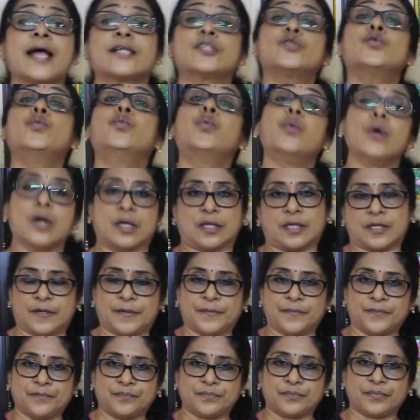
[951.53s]
at
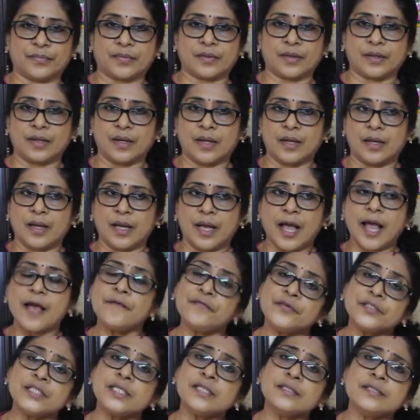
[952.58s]
work.
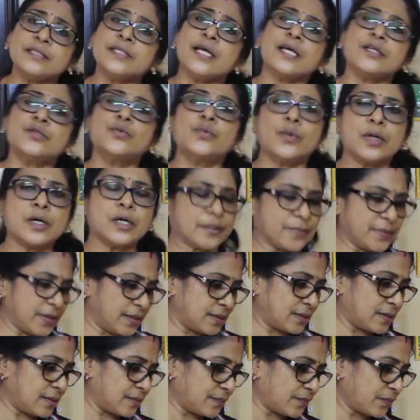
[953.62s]
Efficiency at work
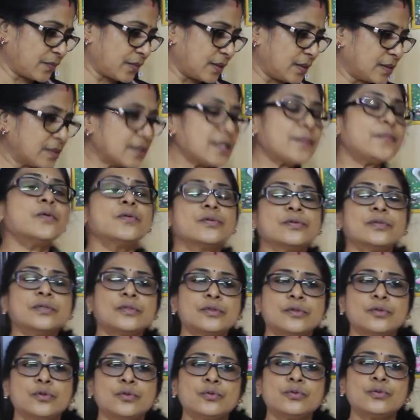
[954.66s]
means,
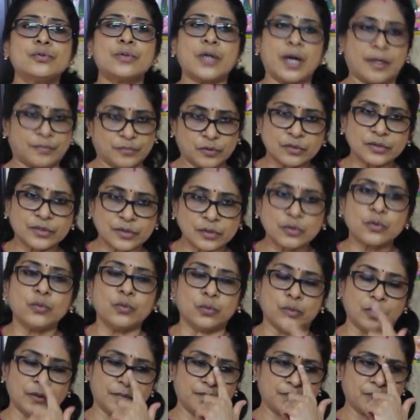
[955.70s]
suppose you come to
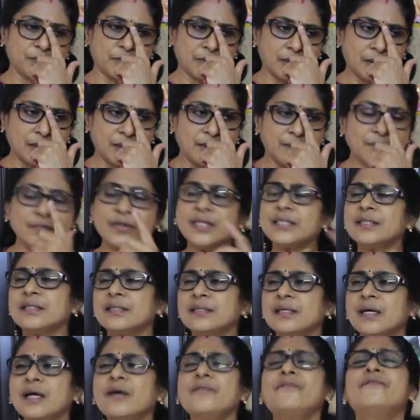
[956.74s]
school
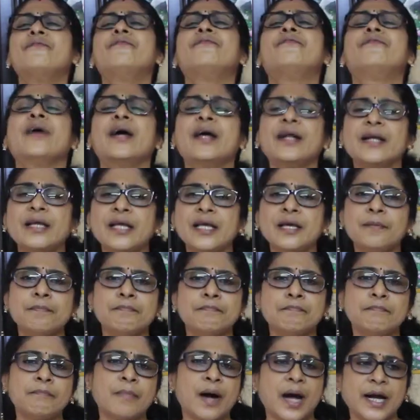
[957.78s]
with a very
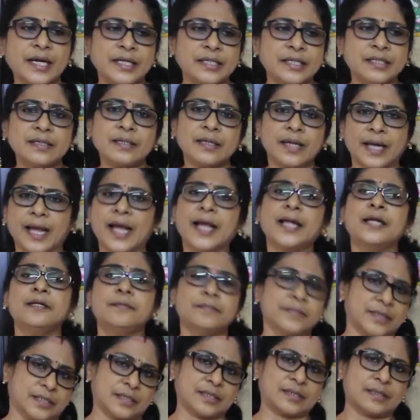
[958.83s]
minor
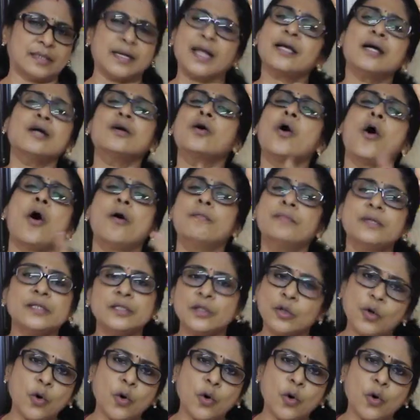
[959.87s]
ailment like a common